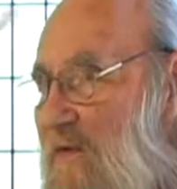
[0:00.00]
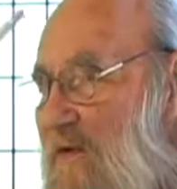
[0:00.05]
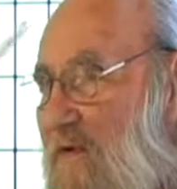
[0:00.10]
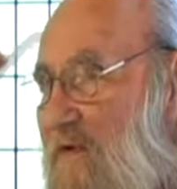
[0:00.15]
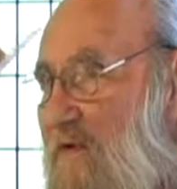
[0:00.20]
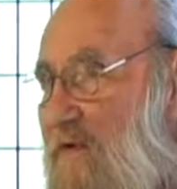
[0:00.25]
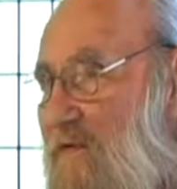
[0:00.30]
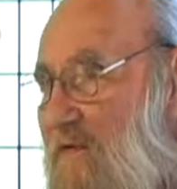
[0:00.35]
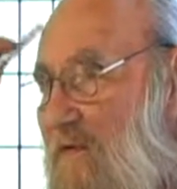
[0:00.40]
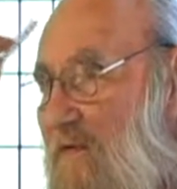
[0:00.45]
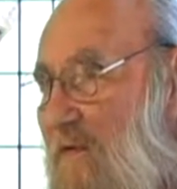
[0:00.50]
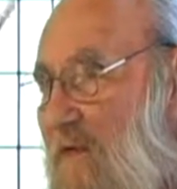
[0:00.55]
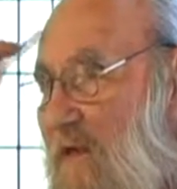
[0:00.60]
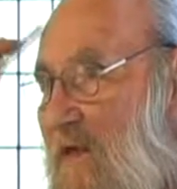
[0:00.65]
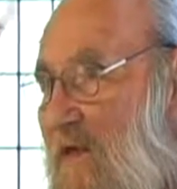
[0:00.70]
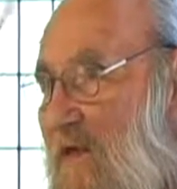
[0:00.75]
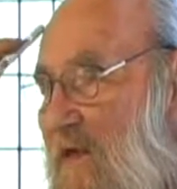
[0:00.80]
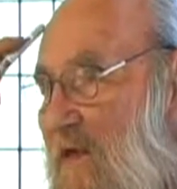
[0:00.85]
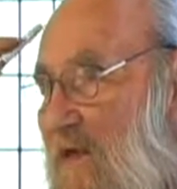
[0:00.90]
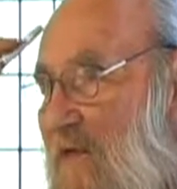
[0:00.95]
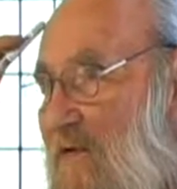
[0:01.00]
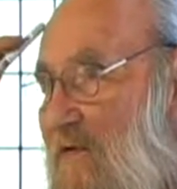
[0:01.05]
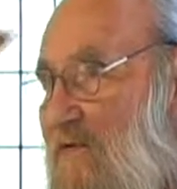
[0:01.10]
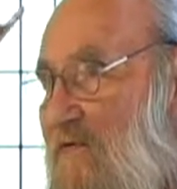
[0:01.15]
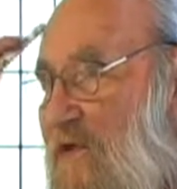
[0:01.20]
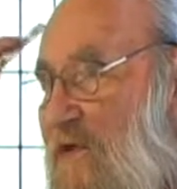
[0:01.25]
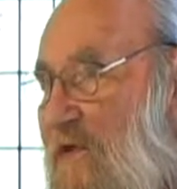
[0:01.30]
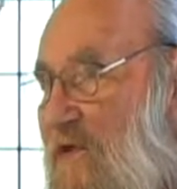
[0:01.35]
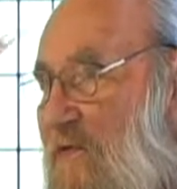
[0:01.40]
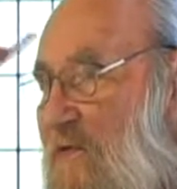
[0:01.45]
You know, something that
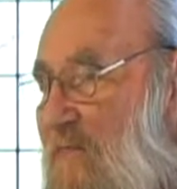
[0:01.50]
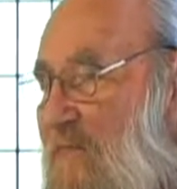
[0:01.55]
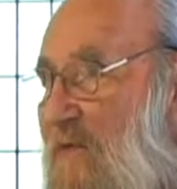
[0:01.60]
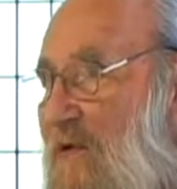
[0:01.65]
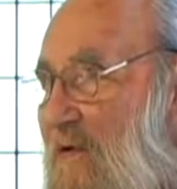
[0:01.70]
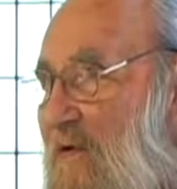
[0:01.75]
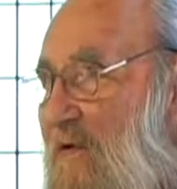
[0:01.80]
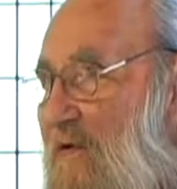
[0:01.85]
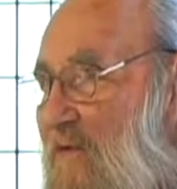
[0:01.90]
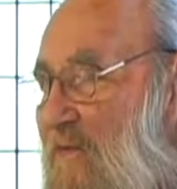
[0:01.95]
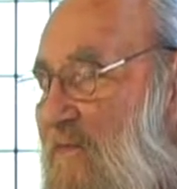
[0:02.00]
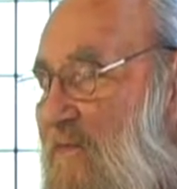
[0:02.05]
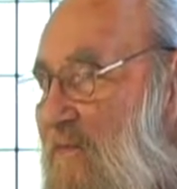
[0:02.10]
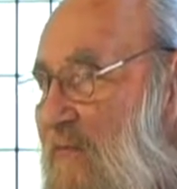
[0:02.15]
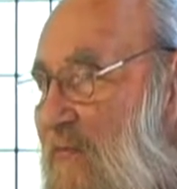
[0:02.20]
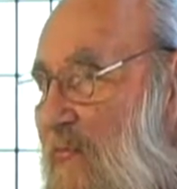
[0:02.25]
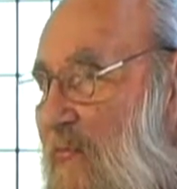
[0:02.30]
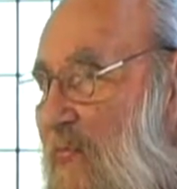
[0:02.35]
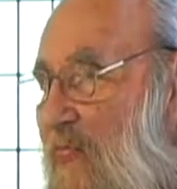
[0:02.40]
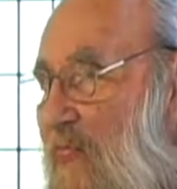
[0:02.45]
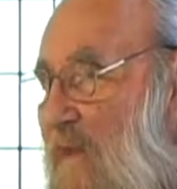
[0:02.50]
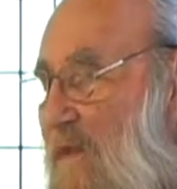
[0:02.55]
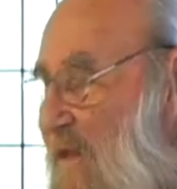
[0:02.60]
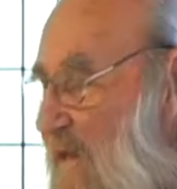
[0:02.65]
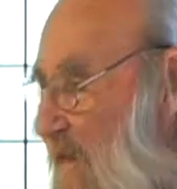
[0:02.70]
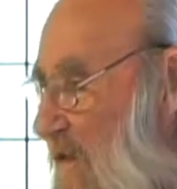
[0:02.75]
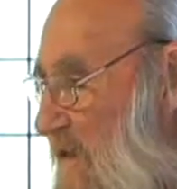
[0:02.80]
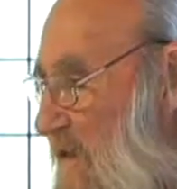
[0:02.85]
you understand up here.